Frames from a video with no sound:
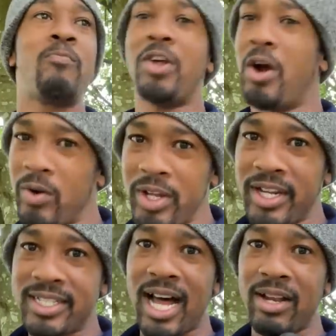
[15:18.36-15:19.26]
they're only
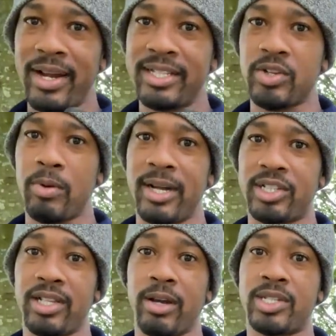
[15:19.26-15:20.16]
going to tolerate so
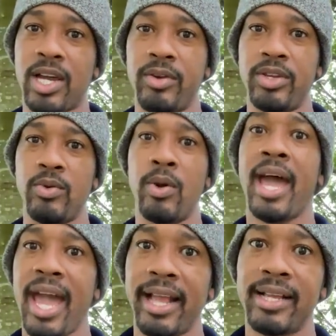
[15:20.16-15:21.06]
much and they'll tell you,
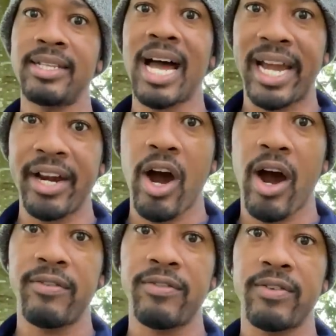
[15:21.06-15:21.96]
hey, knock it
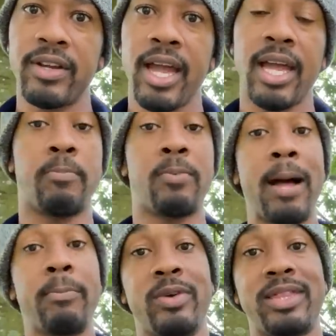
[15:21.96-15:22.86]
off. And the
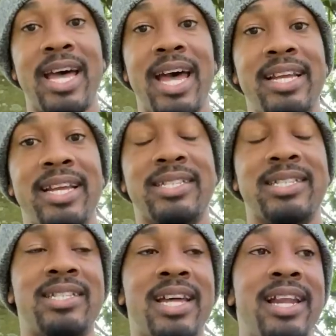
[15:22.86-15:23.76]
problem with that is,
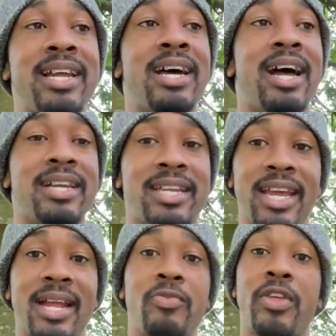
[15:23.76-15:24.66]
is that,
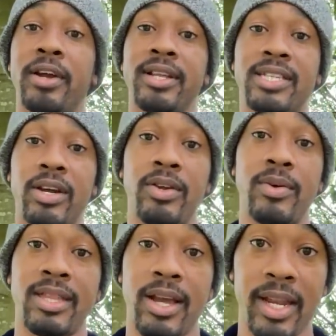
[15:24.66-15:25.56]
again, they're going to tell you
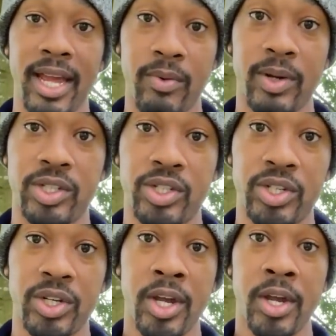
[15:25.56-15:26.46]
in their
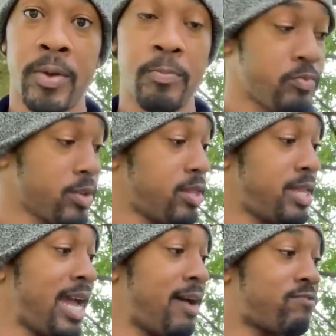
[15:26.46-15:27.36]
language.
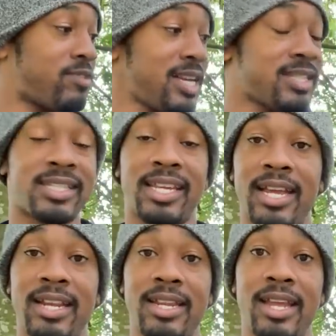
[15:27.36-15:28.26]
They have thick
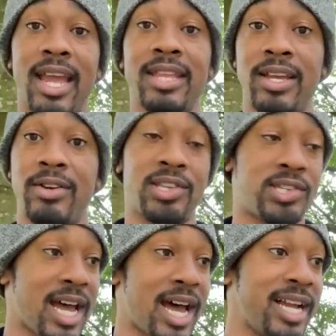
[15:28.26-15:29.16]
skin and they're
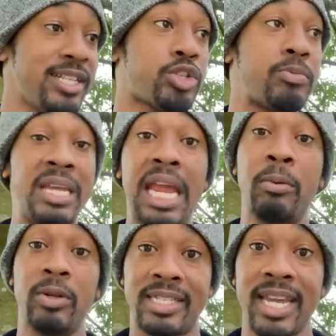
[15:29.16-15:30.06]
designed to be
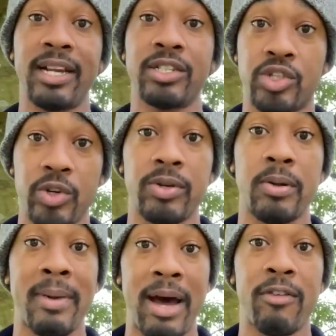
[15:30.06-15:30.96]
able to take a certain
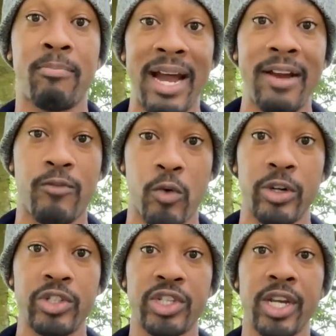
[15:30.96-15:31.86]
amount of bite
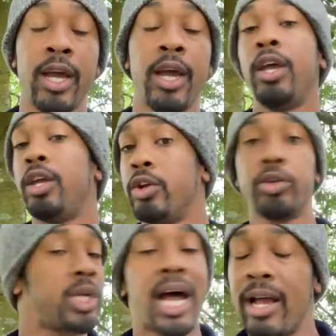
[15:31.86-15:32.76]
force. Your
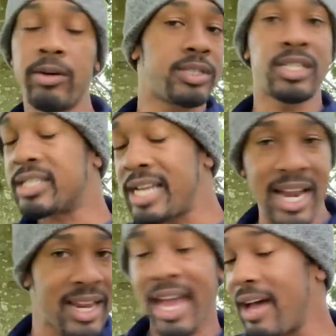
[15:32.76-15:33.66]
child does
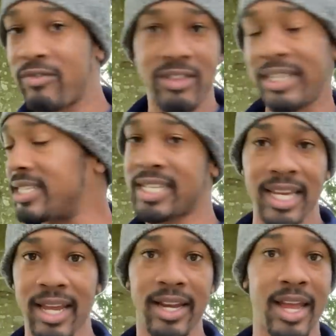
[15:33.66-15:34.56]
not have thick
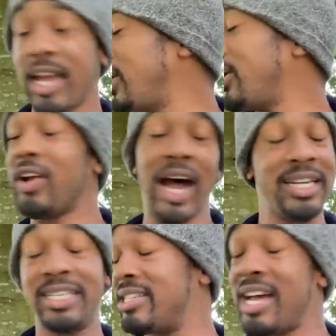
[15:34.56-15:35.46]
skin and they are
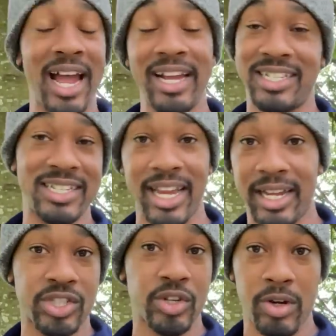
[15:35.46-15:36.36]
not designed to
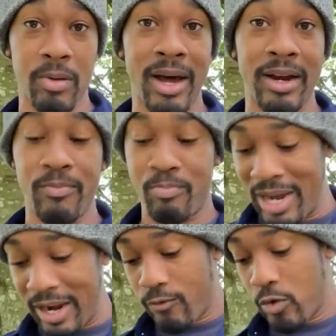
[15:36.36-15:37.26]
take a certain amount of
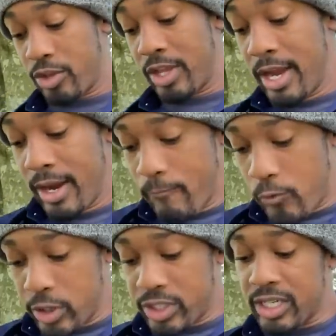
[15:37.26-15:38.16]
bite force
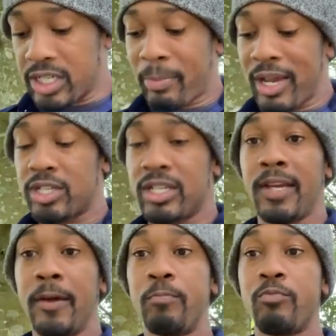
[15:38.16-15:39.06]
force,
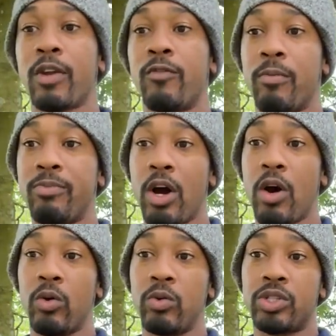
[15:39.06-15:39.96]
especially from
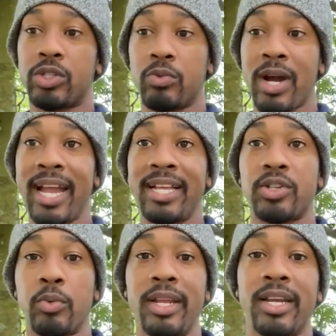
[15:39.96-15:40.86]
those, right?
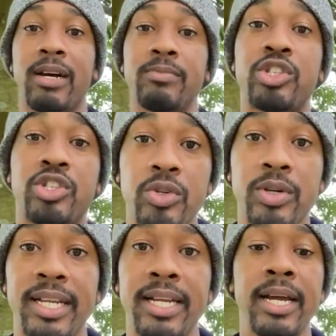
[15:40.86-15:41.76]
So when it comes to
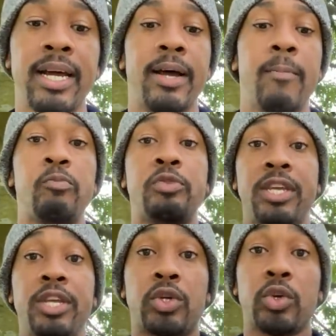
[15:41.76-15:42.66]
it,
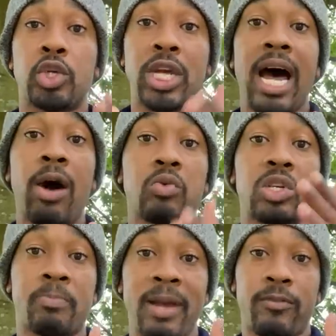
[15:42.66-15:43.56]
teach your child
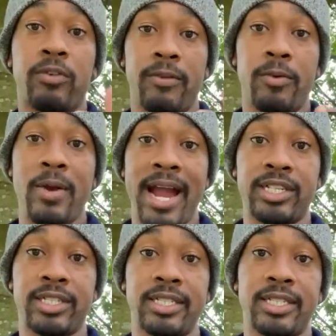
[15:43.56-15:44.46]
respectful
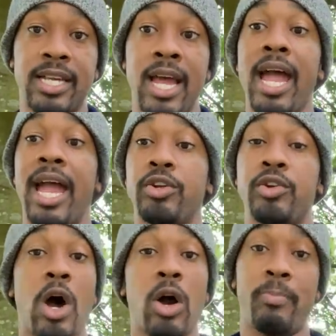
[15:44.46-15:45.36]
interactions and your
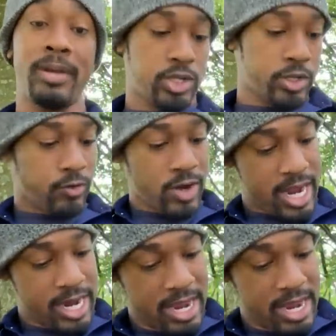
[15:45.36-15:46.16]
dog will be just fine.